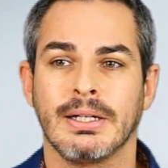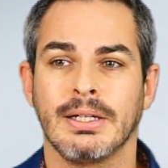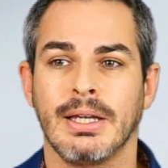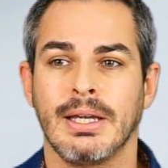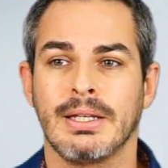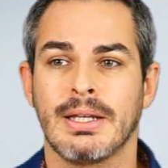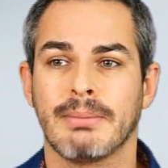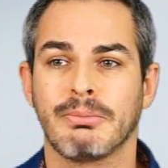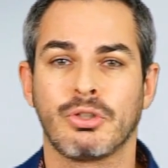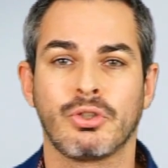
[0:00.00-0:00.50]

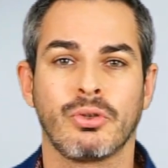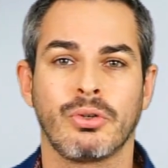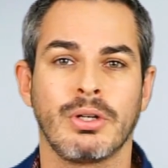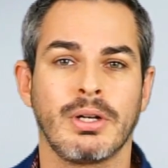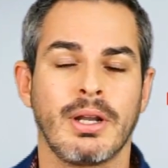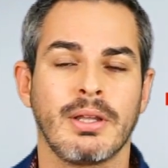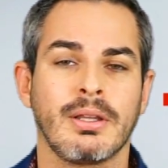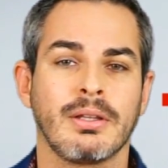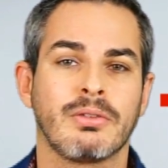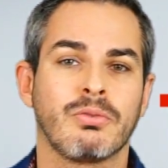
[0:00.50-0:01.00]
And I'm sure in
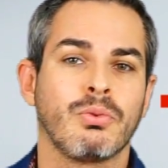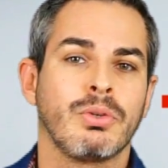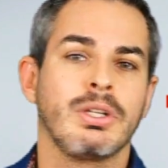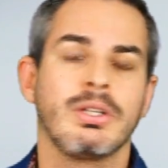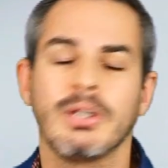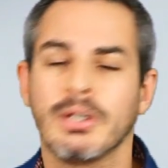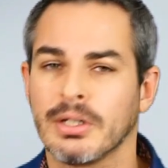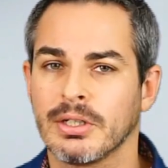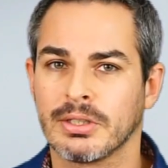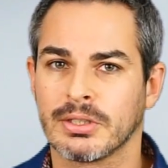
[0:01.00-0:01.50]
another
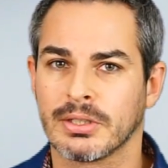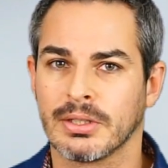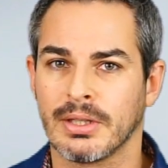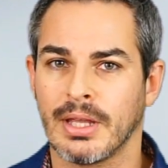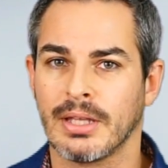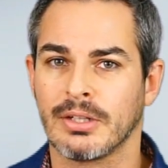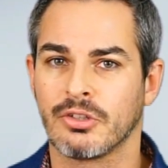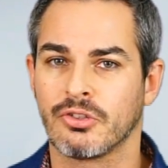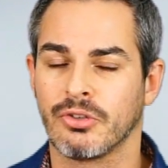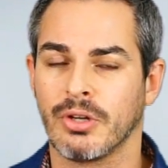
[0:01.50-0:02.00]
20 years
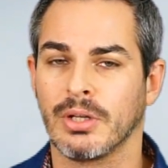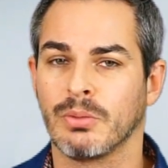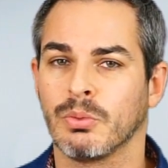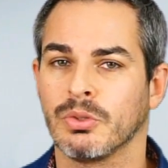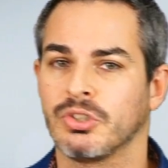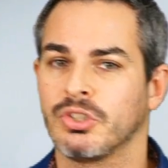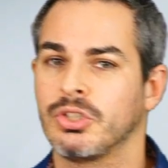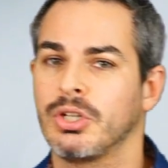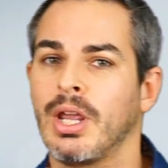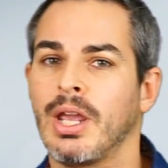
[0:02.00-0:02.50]
that trend
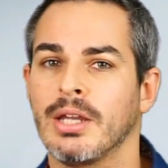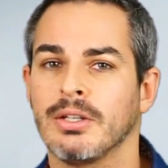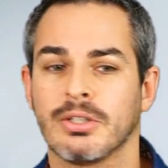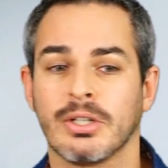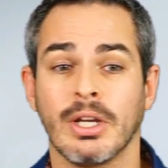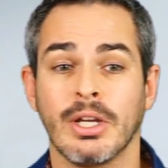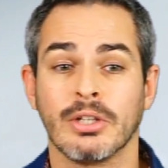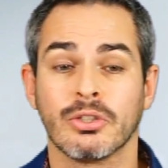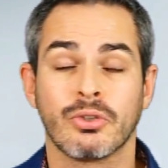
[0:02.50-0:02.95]
will change.